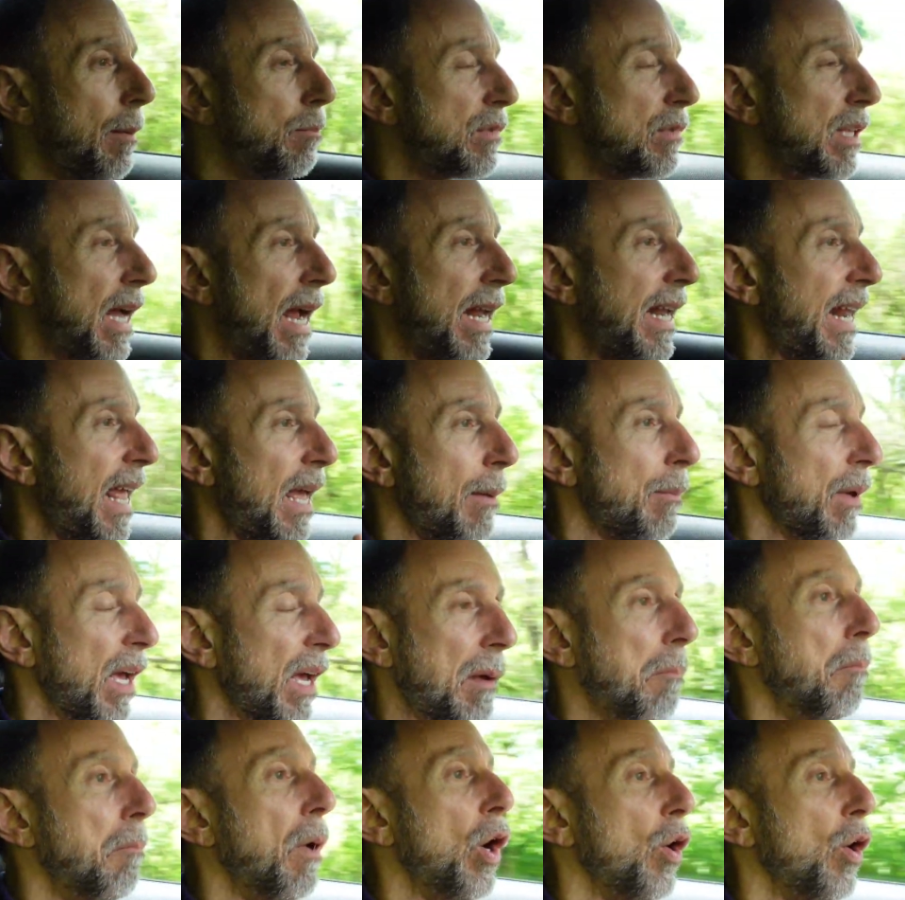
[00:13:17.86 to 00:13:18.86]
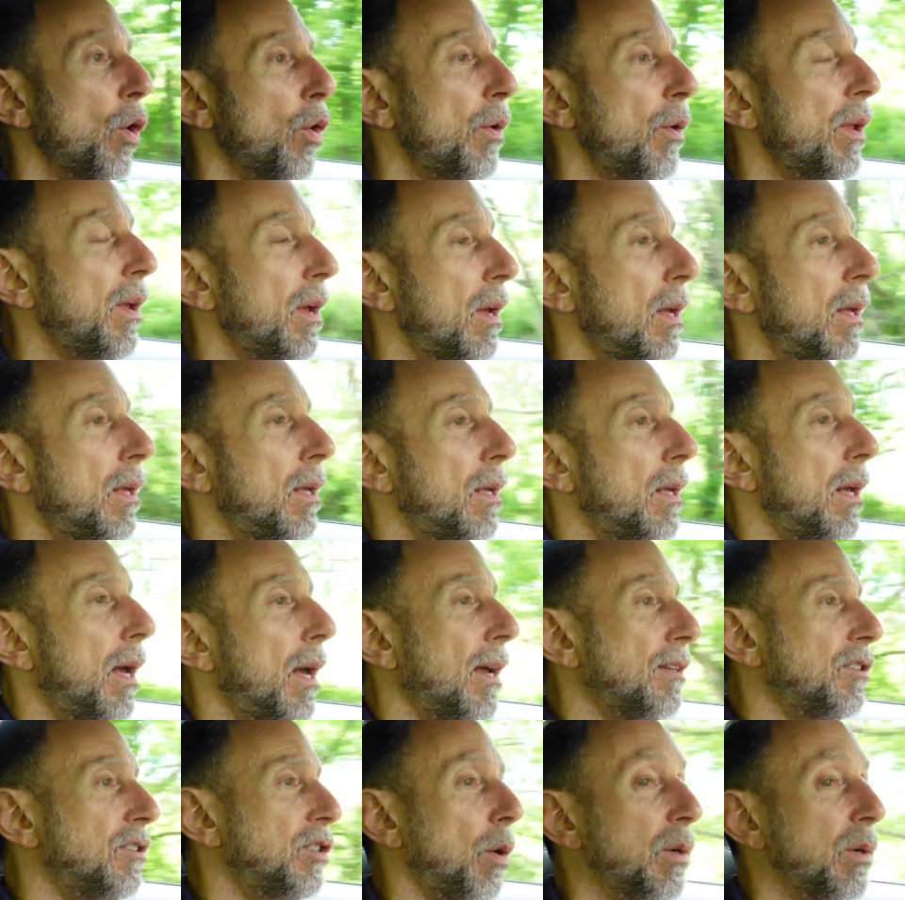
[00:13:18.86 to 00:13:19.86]
dynamic mode.
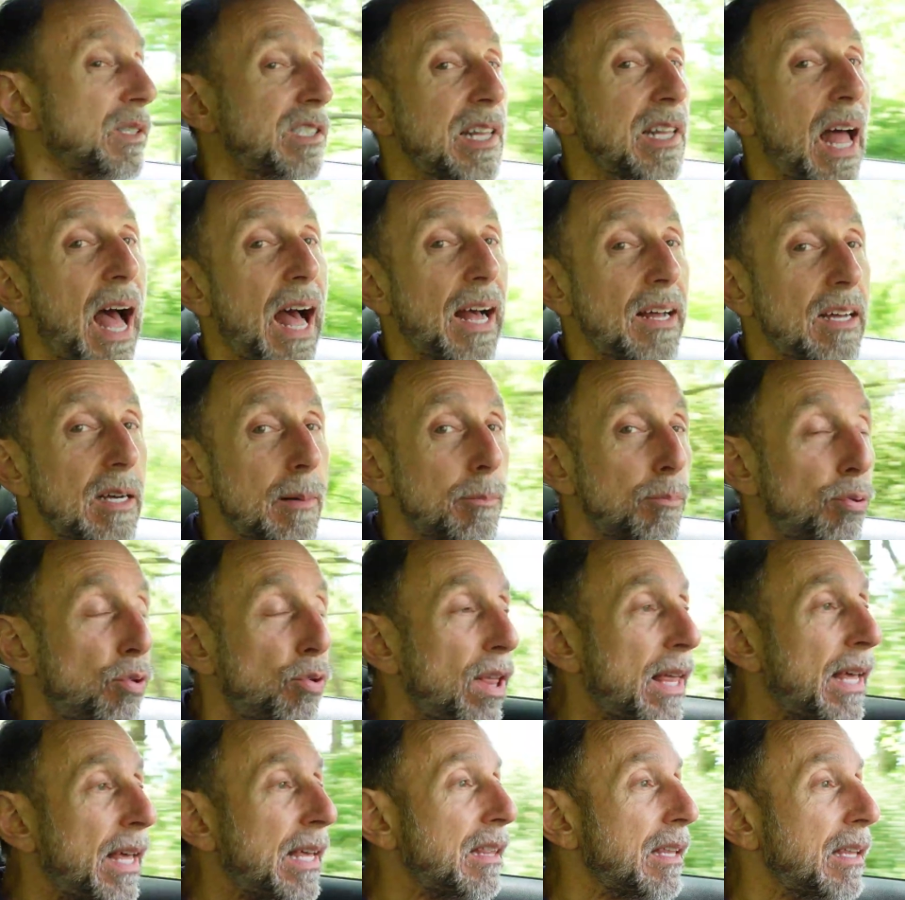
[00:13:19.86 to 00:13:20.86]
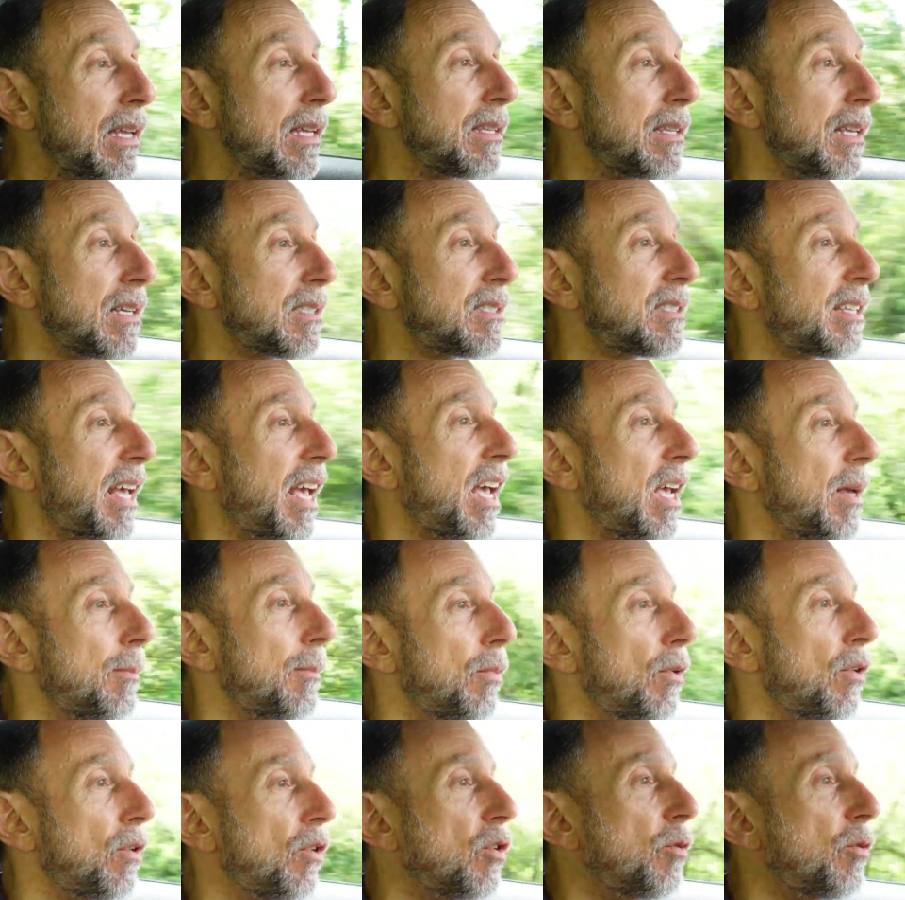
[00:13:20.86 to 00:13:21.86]
So it's not completely
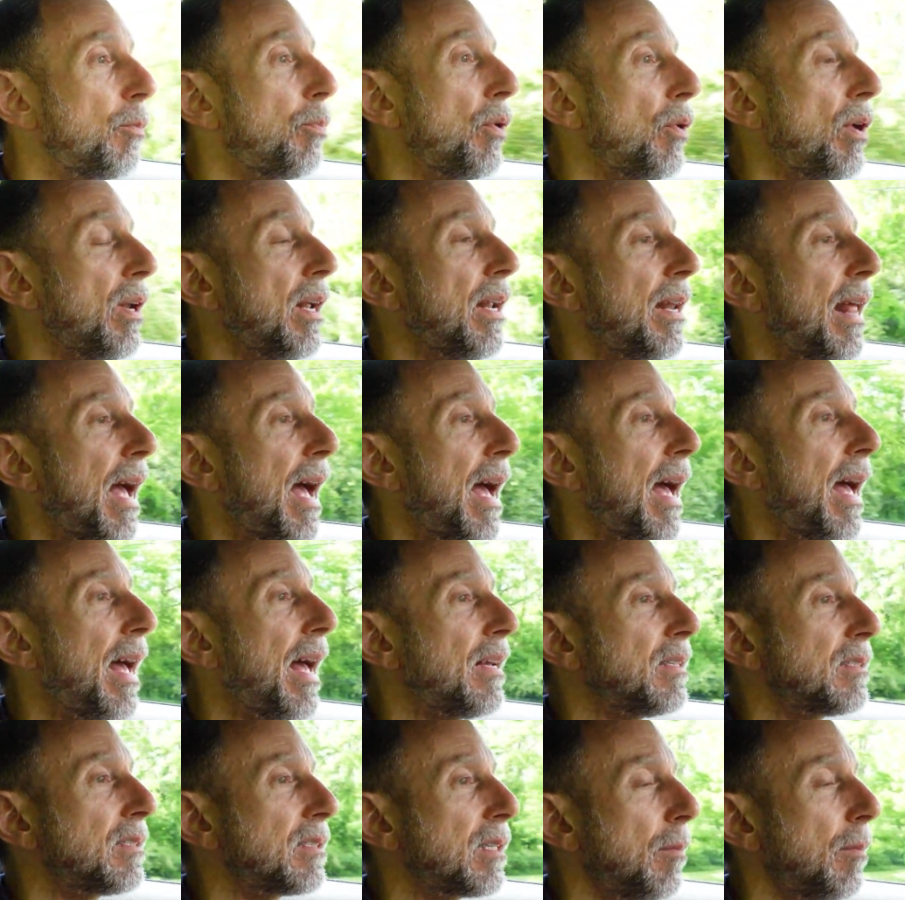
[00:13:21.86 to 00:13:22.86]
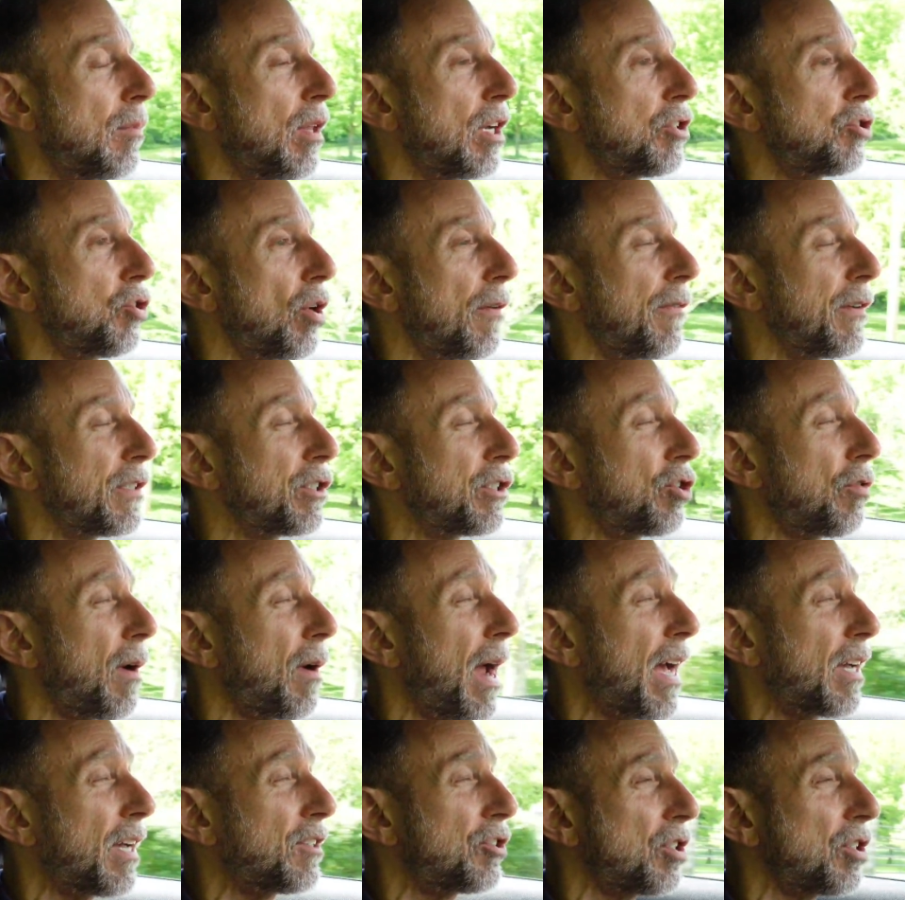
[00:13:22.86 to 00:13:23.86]
disabled, but it has, I'm not sure if it's
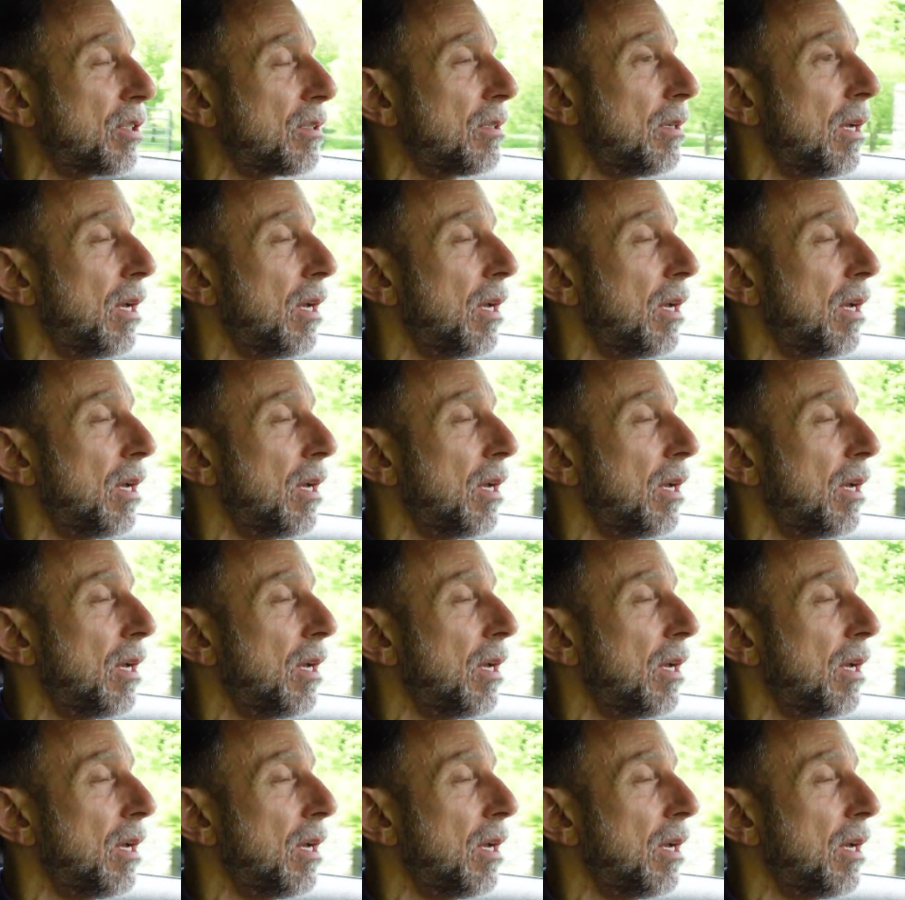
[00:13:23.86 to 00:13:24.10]
traction.